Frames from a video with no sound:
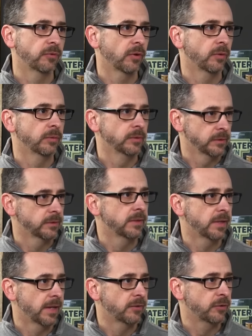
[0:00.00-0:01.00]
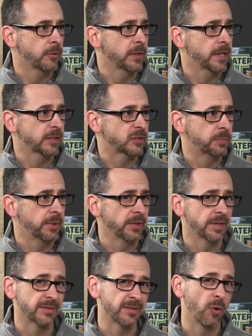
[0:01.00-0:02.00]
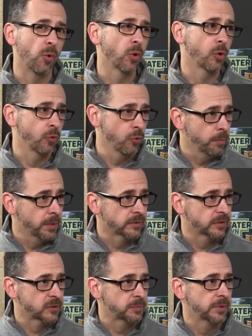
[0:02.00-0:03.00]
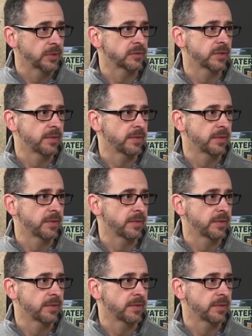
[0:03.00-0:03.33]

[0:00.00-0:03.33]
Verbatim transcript: So as you get experience, the whole group gets experience,